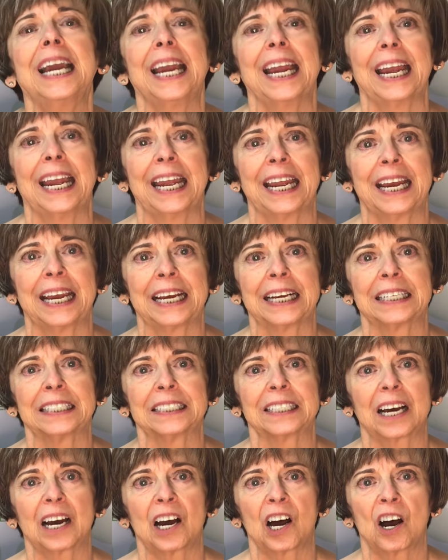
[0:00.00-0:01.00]

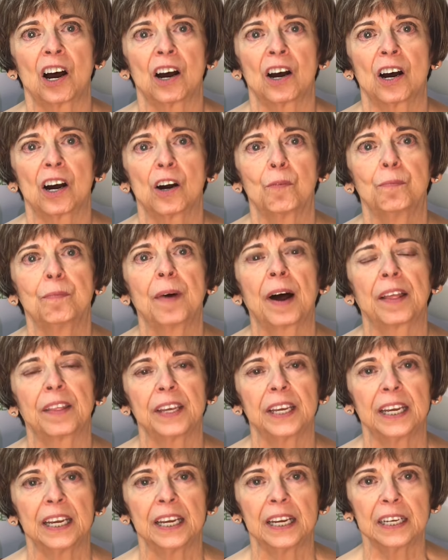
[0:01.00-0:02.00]
And uh, by
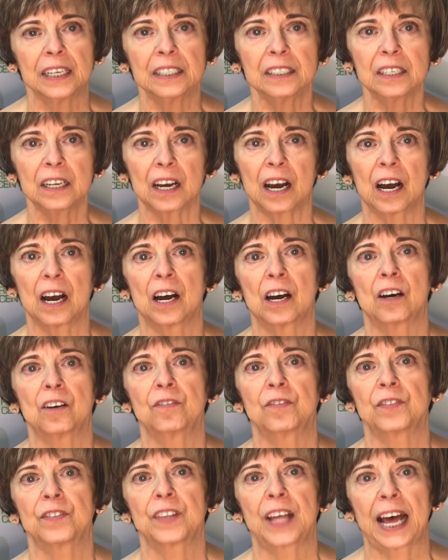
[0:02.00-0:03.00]
the end
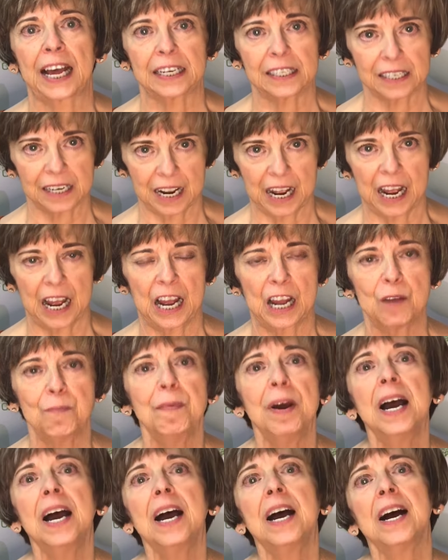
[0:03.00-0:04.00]
of that
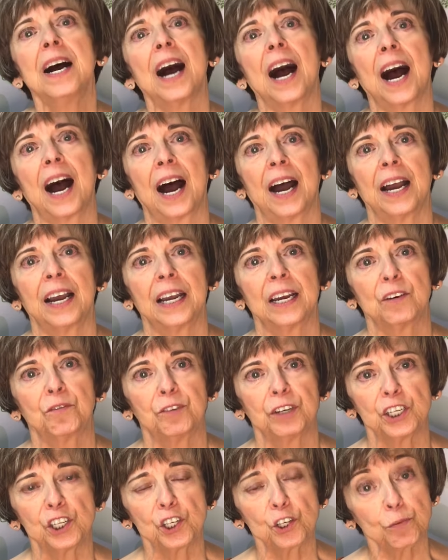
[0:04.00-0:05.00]
time, I had
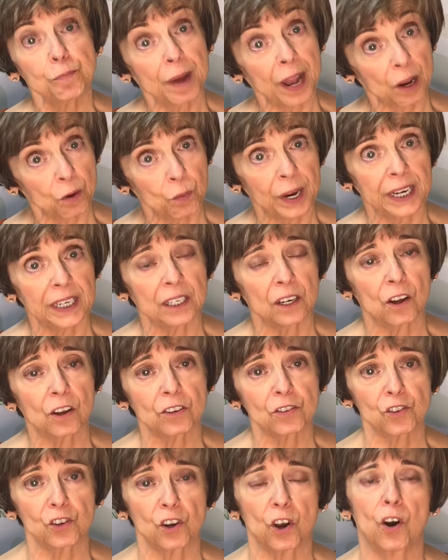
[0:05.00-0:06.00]
reached my weight
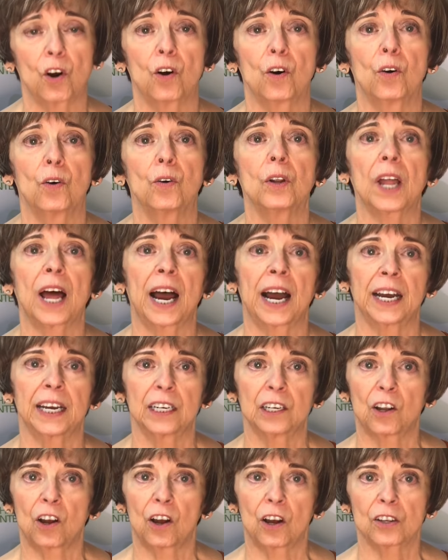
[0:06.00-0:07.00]
loss goal. I had
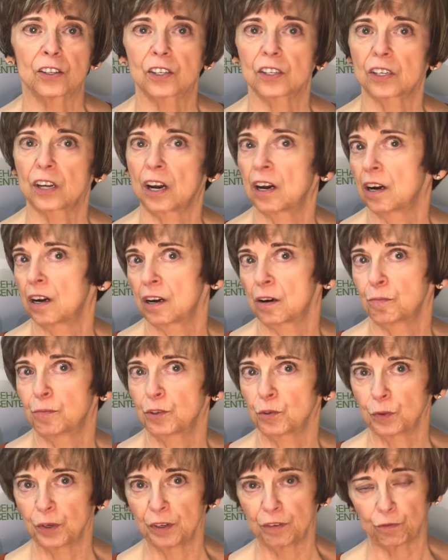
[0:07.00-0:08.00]
lost uh,
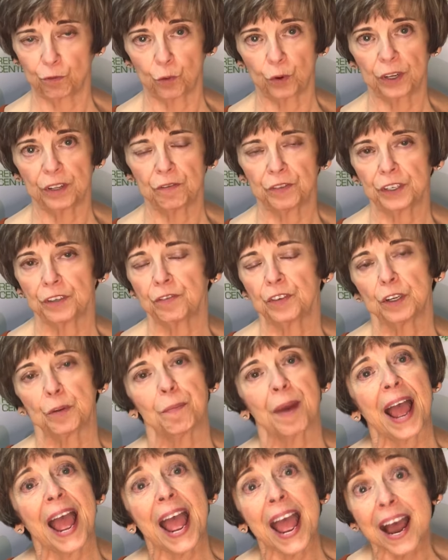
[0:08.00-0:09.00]
between forty and fifty
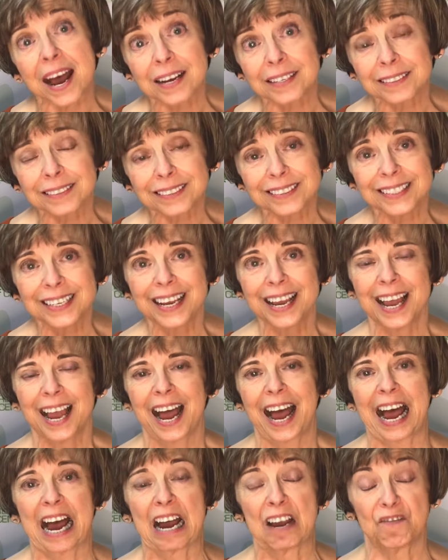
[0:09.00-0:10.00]
pounds.
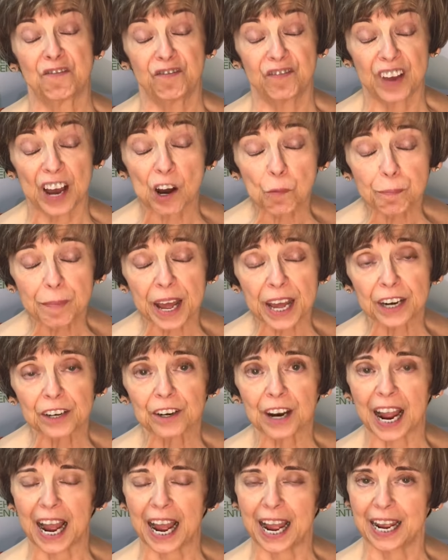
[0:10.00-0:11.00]
I felt
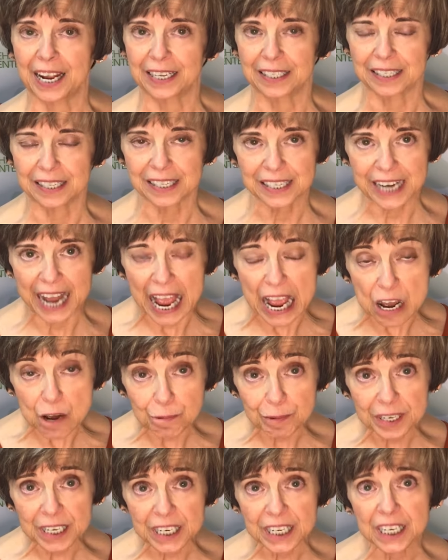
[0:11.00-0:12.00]
better. I had
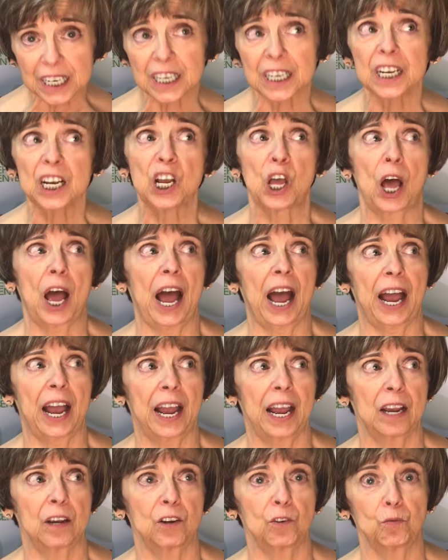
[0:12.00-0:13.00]
stamina.
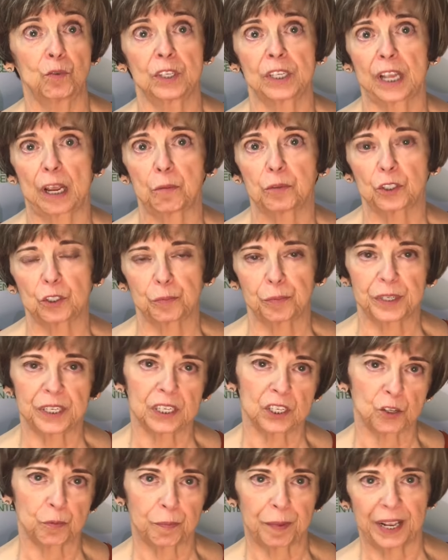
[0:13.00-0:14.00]
I was able to
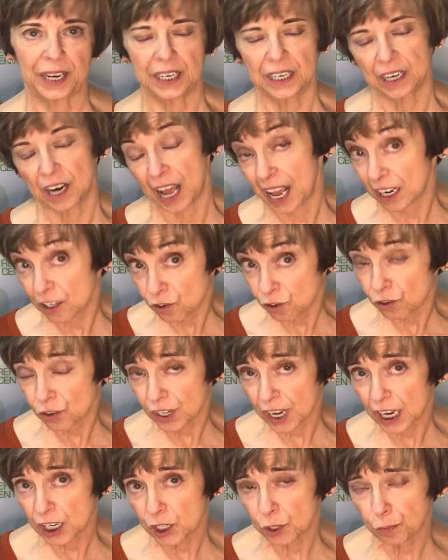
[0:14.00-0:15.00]
participate in an
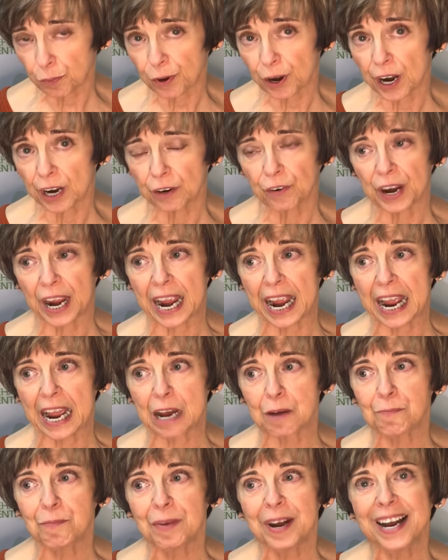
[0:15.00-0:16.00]
exercise
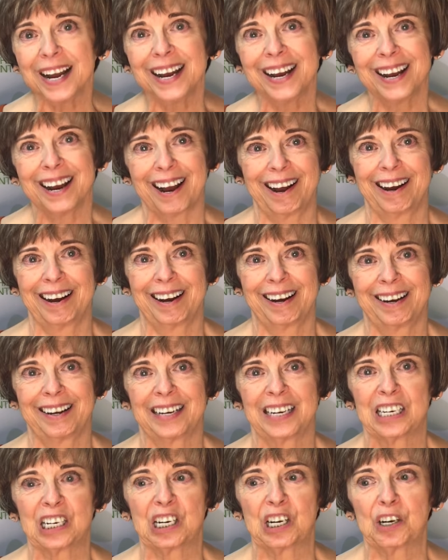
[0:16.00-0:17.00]
program.
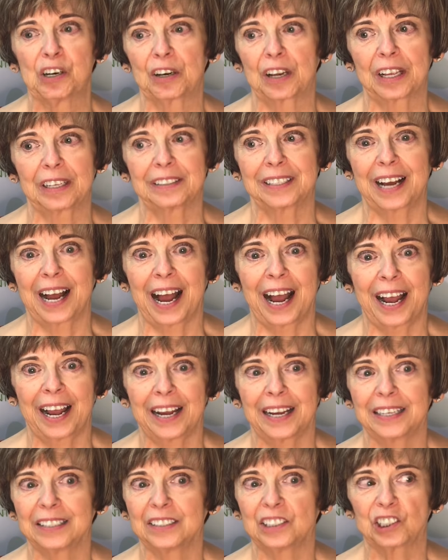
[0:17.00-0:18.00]
Uh,
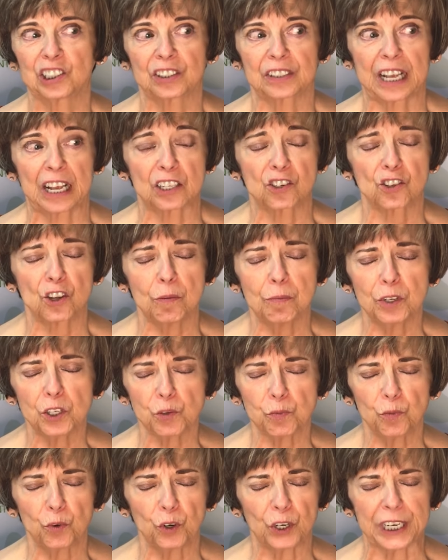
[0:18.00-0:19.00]
I just had so
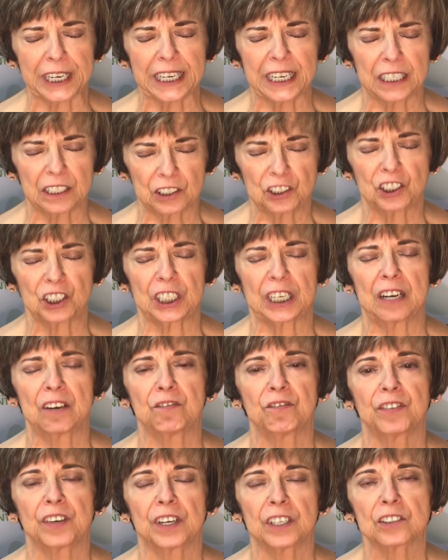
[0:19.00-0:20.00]
much more energy
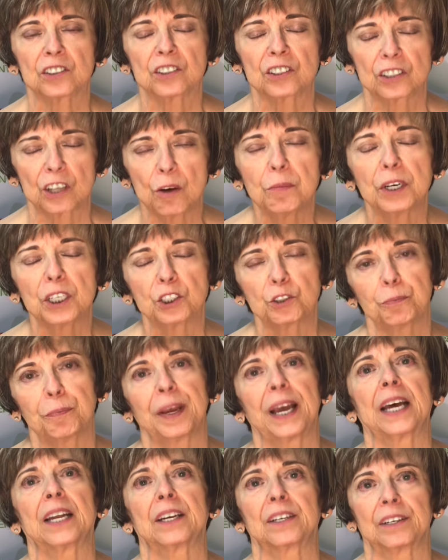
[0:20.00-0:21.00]
and felt so much
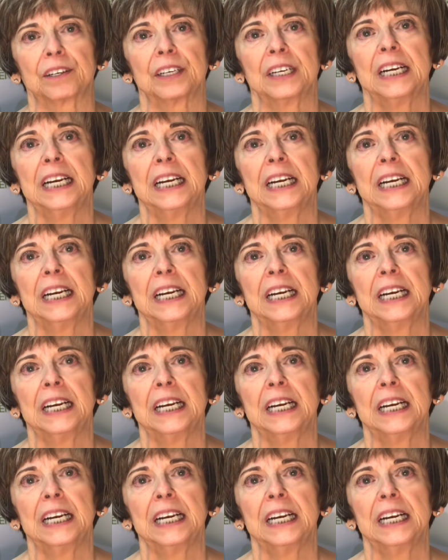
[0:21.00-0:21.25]
better.